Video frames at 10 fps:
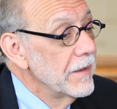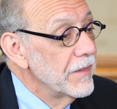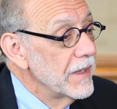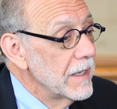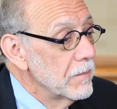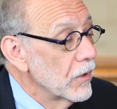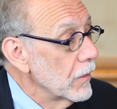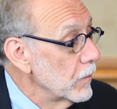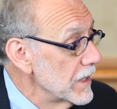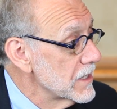The more
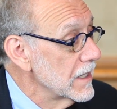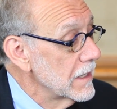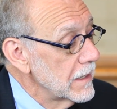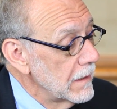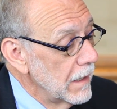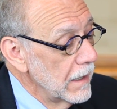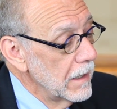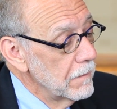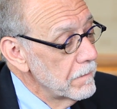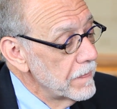recent
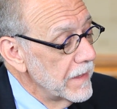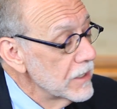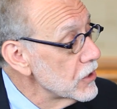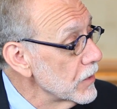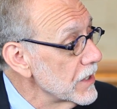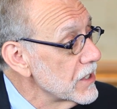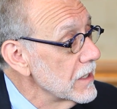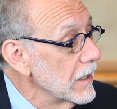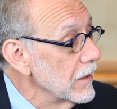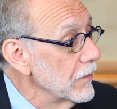um, interest
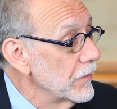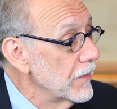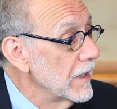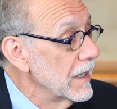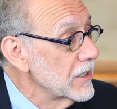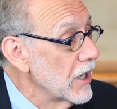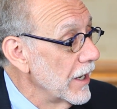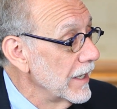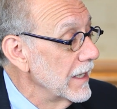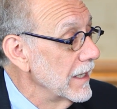of
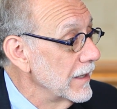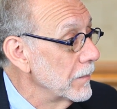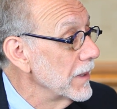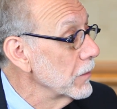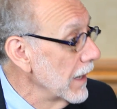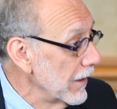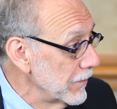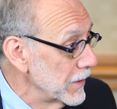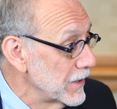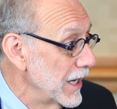targeting the BRAF
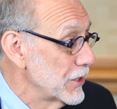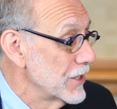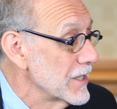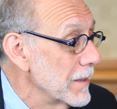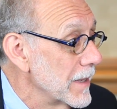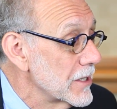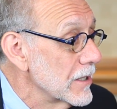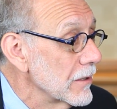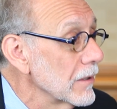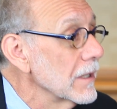mutations I
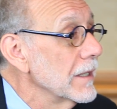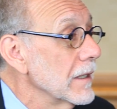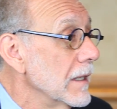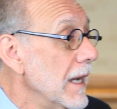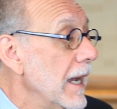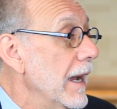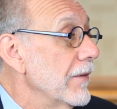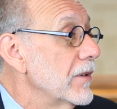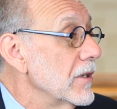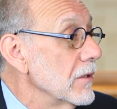mentioned earlier
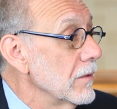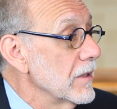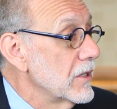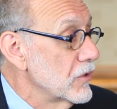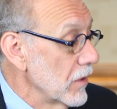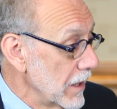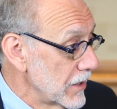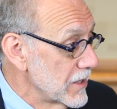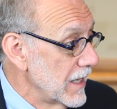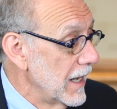have to do with
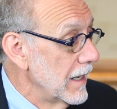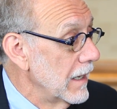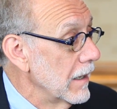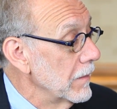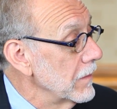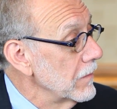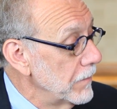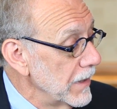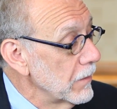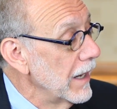drugs that are
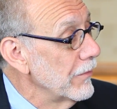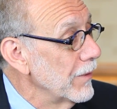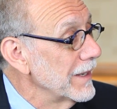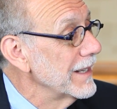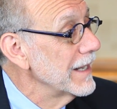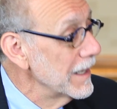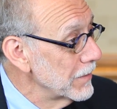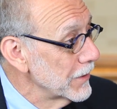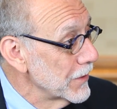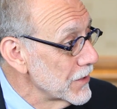BRAF1
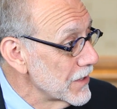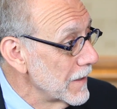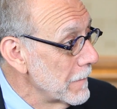inhibitors.